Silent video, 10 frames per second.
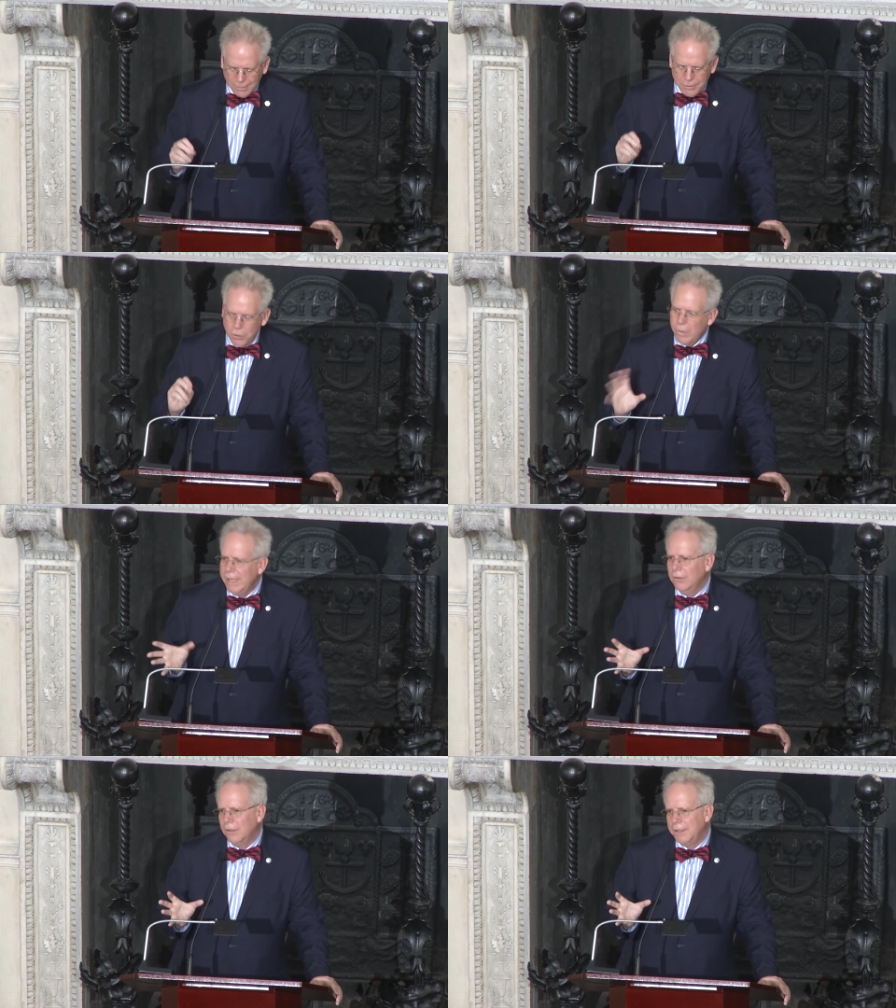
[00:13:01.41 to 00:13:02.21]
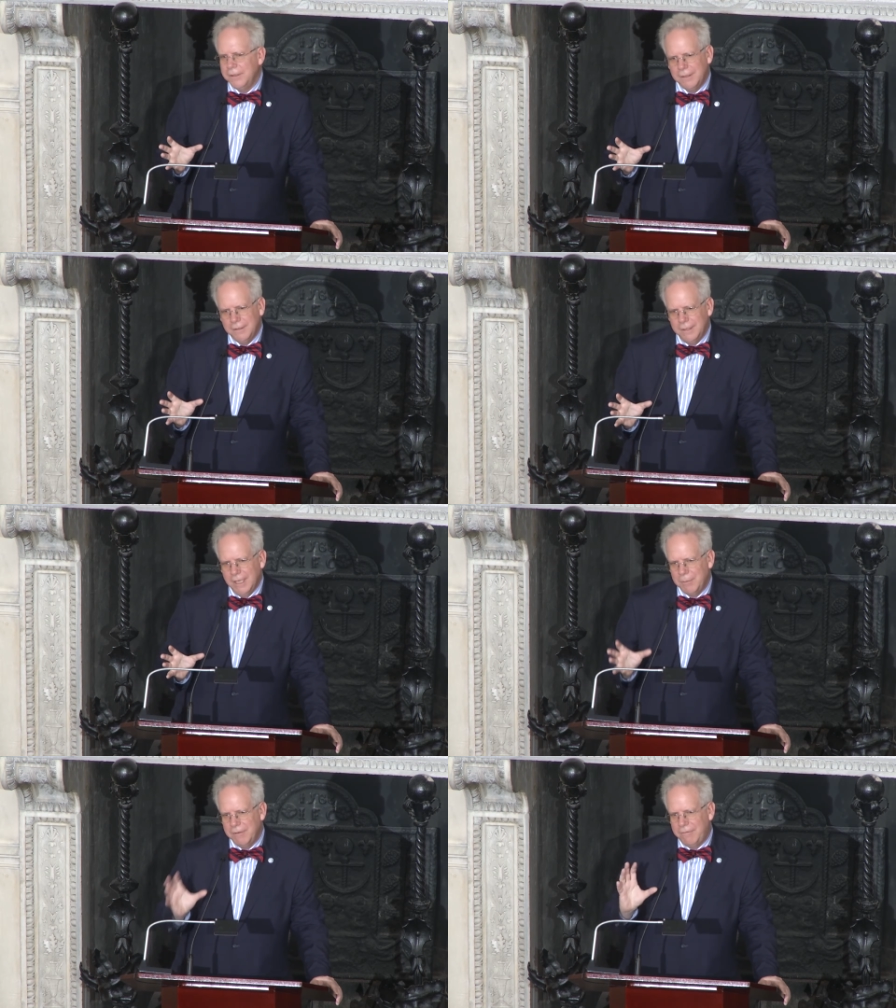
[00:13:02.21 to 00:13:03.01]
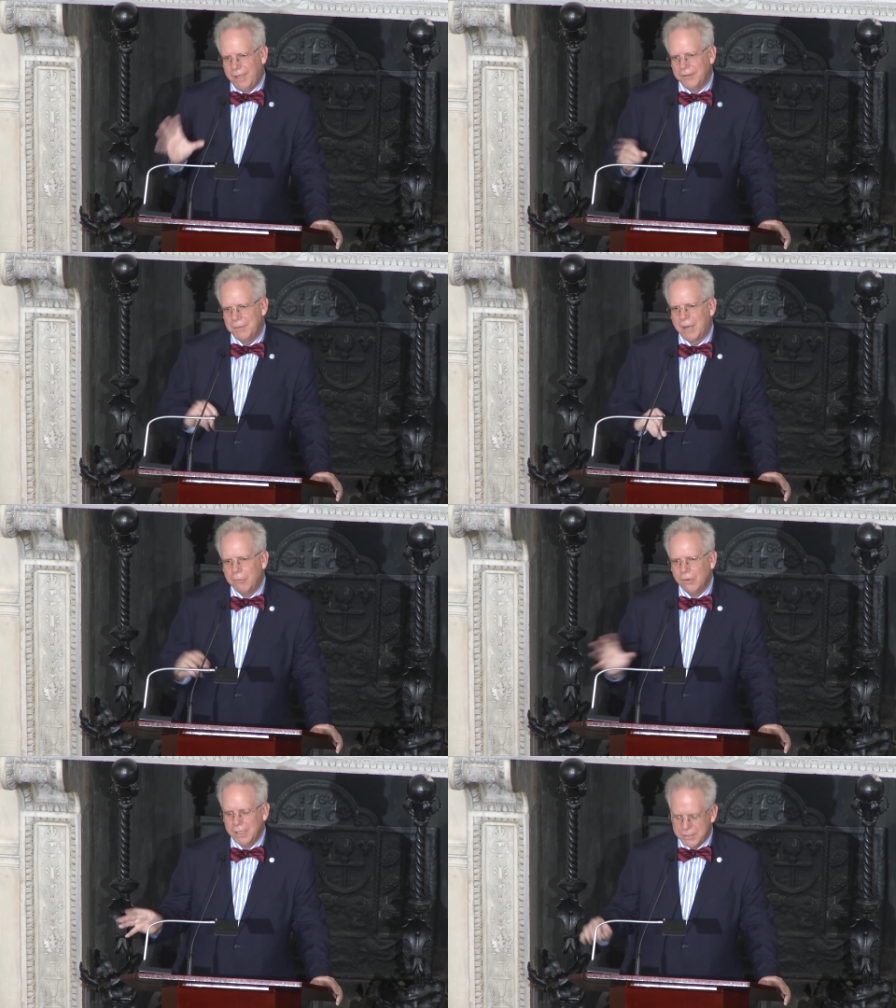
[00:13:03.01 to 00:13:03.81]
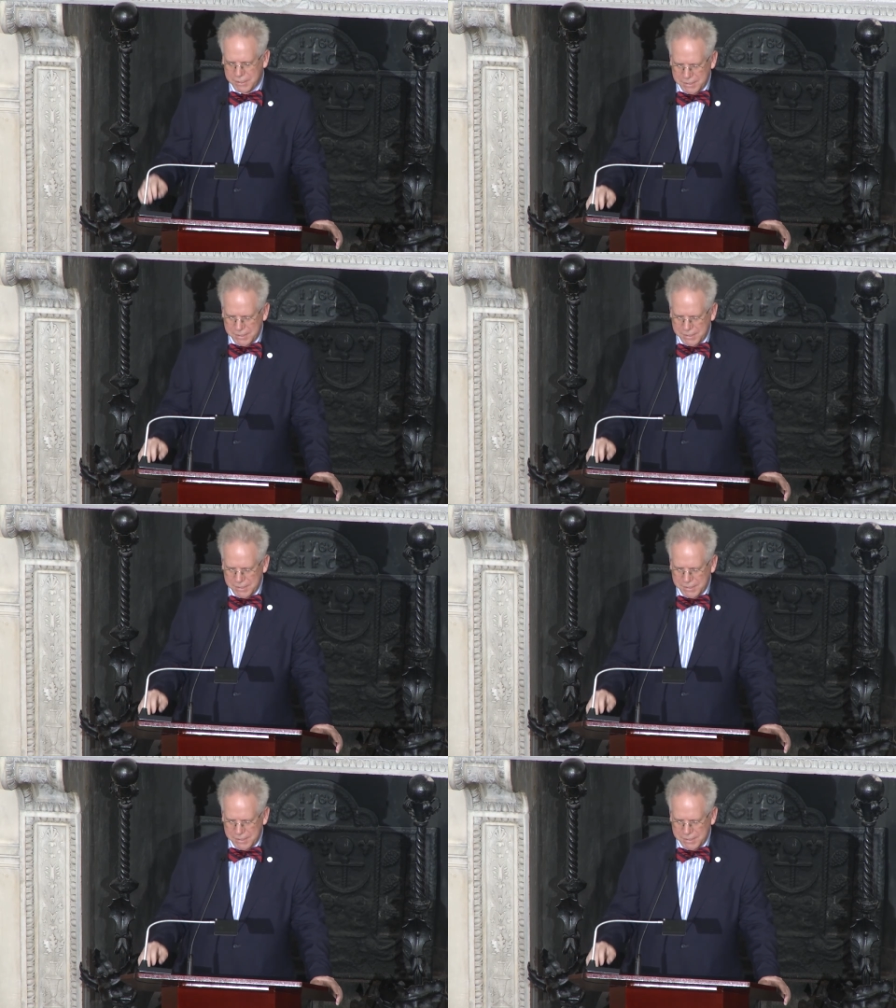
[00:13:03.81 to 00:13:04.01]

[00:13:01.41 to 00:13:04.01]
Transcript: New England had been founded by religious